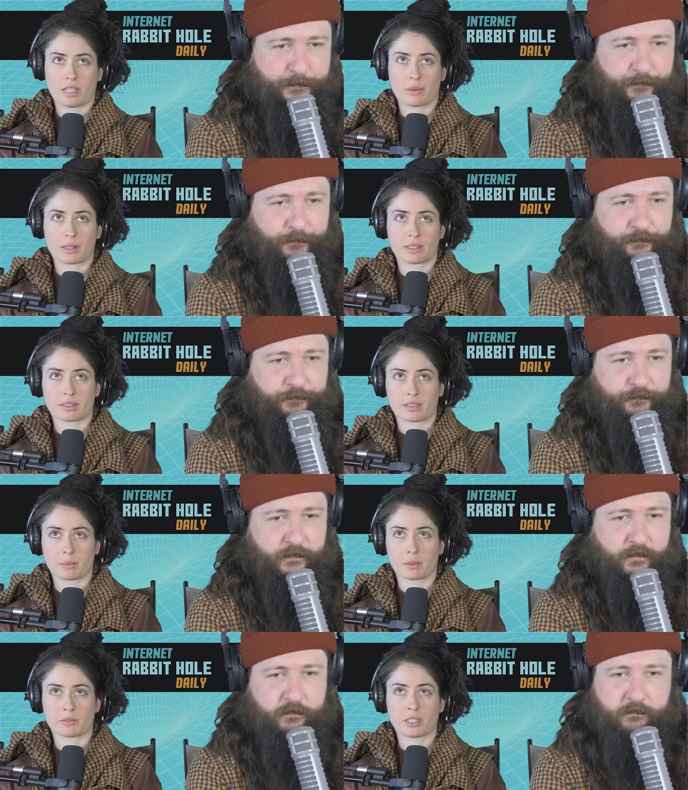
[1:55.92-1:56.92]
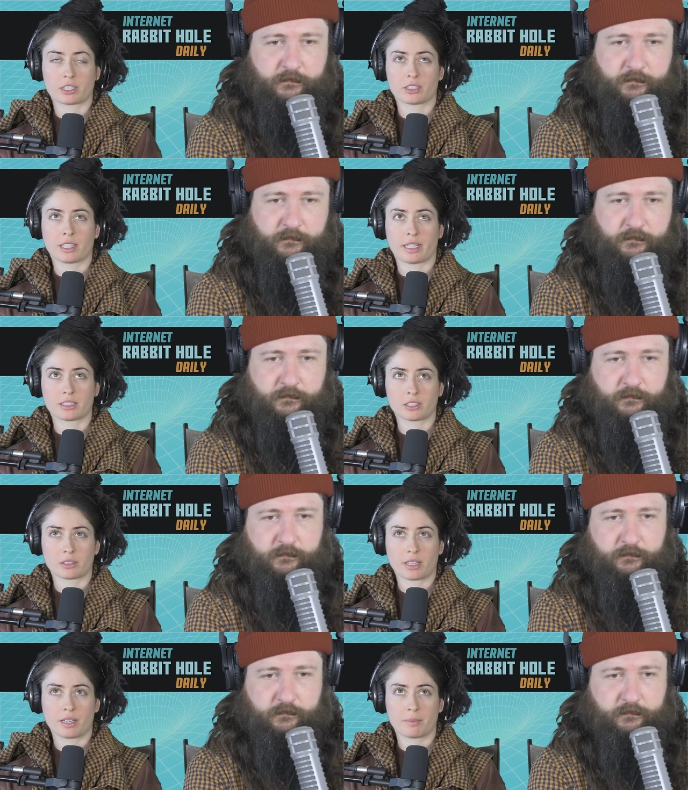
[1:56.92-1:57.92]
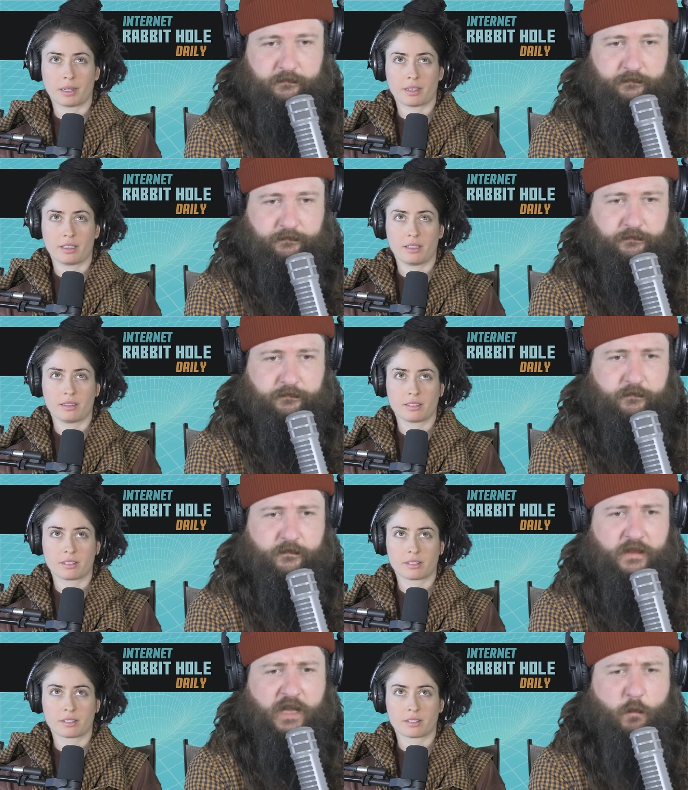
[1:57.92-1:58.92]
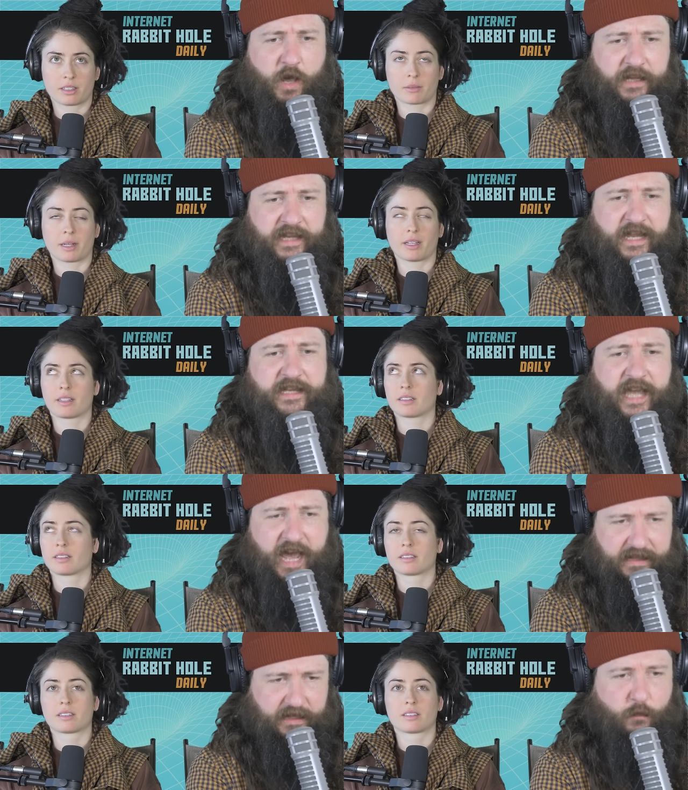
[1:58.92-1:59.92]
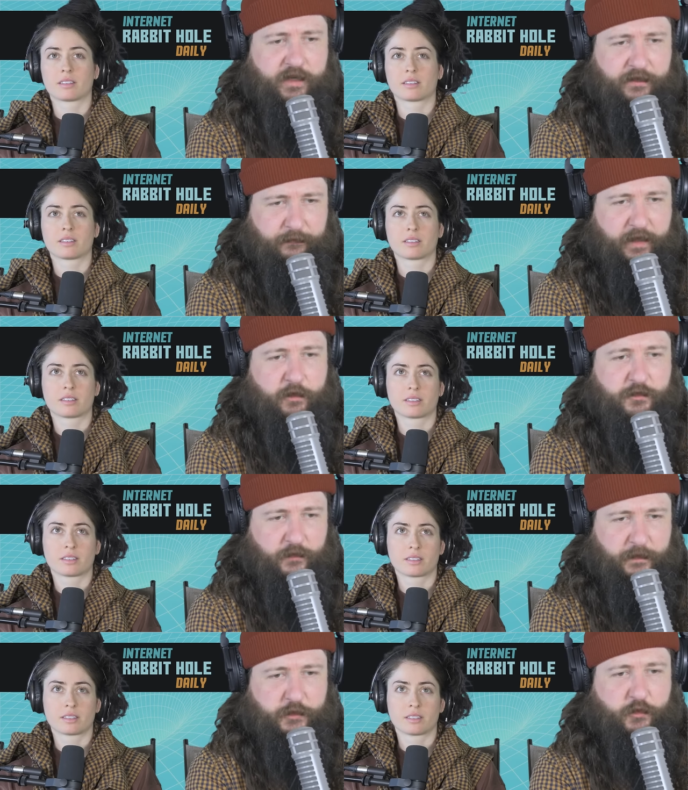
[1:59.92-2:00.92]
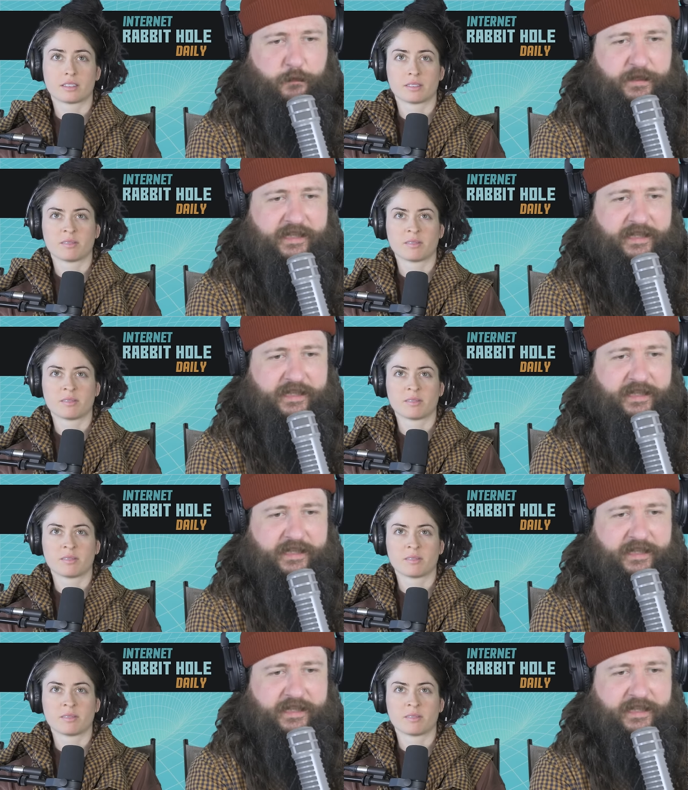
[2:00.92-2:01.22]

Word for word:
Speaker 1: they were the professional dancers are getting married.
Speaker 2: Well, wait. yeah, I think one of the fellows from the troupe is